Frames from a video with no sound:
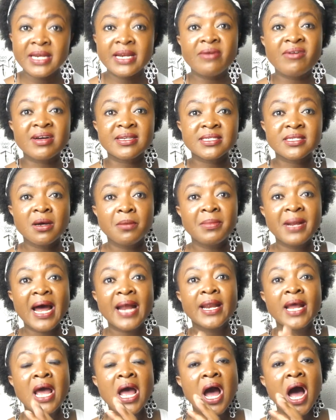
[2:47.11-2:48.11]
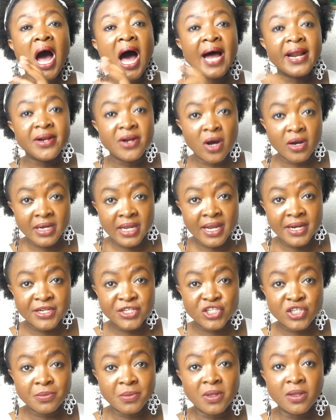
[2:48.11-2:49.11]
There are some that are not
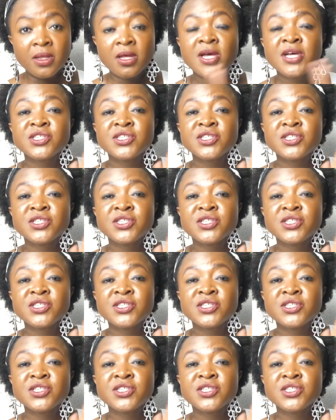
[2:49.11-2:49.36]
eligible.